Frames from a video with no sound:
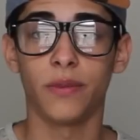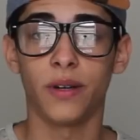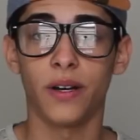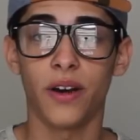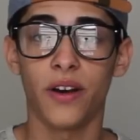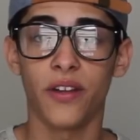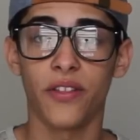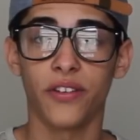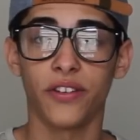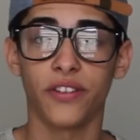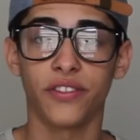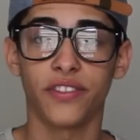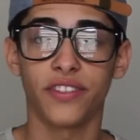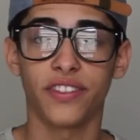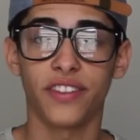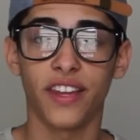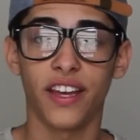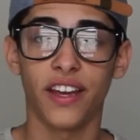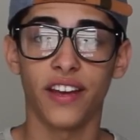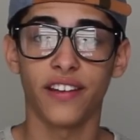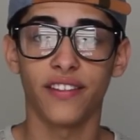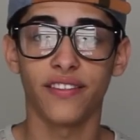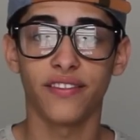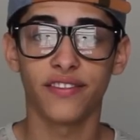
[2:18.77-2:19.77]
other
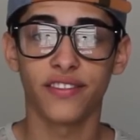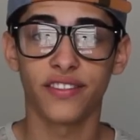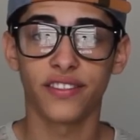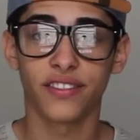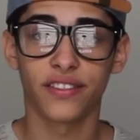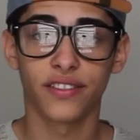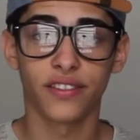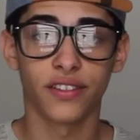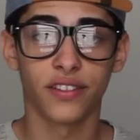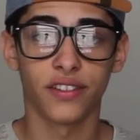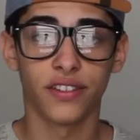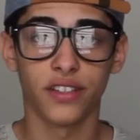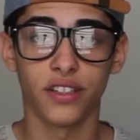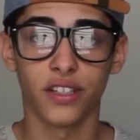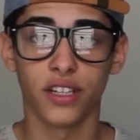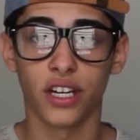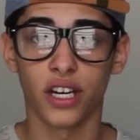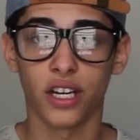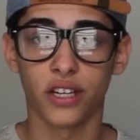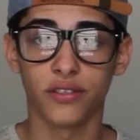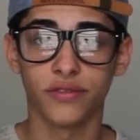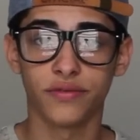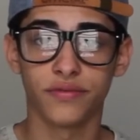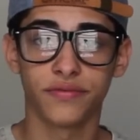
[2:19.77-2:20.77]
things, you
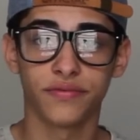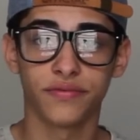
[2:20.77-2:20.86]
know?